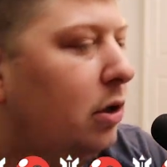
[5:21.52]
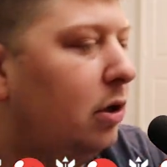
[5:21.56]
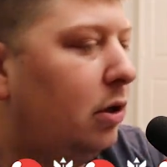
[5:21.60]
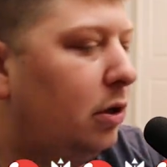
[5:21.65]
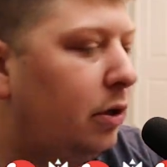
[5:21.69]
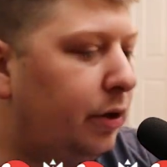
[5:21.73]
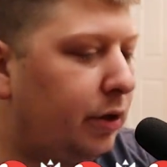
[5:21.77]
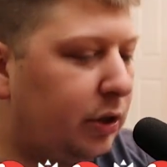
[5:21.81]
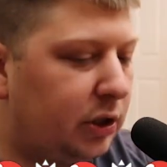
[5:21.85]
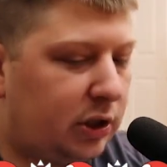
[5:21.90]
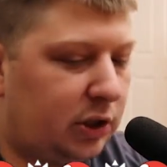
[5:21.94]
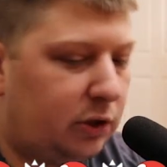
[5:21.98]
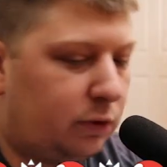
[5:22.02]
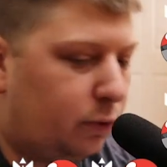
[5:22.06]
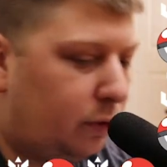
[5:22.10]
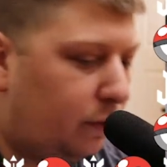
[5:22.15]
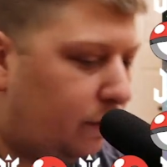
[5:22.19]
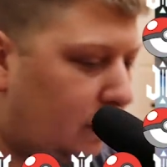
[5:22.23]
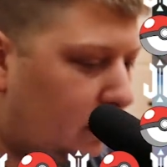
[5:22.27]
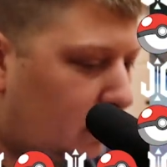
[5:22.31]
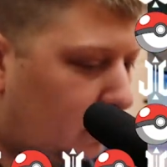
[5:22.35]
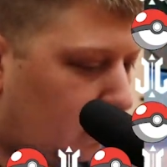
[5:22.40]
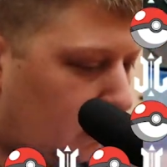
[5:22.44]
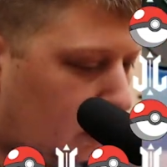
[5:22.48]
Alright, this is a
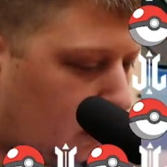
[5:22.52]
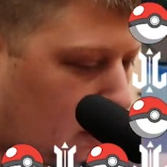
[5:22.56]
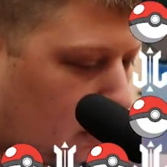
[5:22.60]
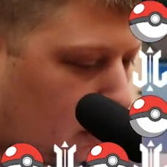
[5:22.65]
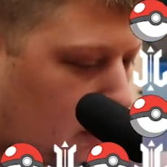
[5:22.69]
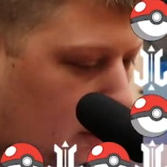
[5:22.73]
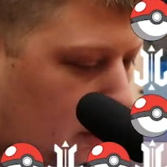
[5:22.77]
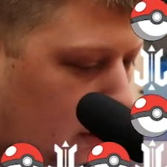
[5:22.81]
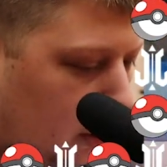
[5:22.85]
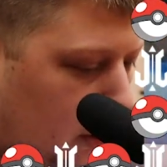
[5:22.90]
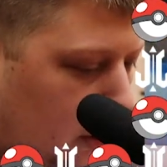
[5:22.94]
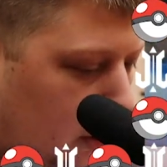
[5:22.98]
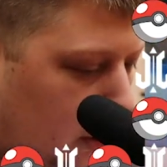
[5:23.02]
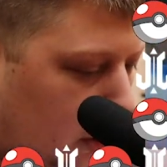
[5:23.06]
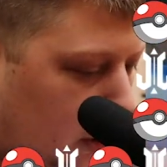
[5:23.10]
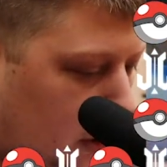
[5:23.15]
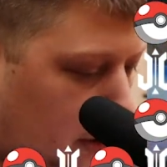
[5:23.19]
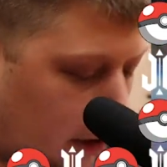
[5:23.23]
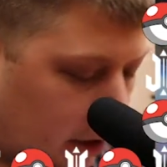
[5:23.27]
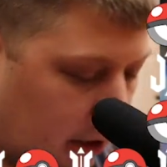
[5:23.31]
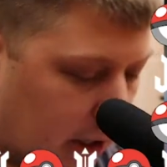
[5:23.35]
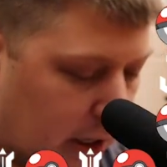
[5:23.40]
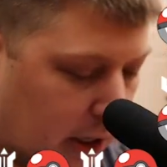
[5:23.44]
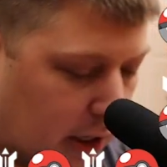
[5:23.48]
151 card.
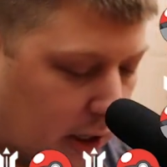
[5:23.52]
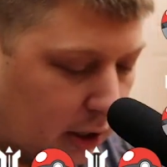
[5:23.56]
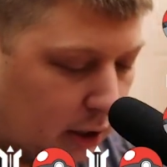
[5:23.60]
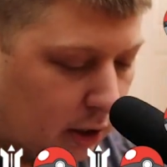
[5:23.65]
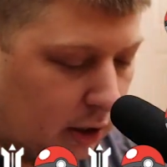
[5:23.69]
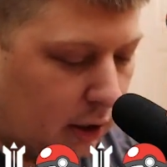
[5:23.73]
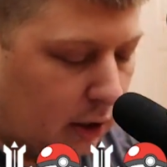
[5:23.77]
Okay, yeah.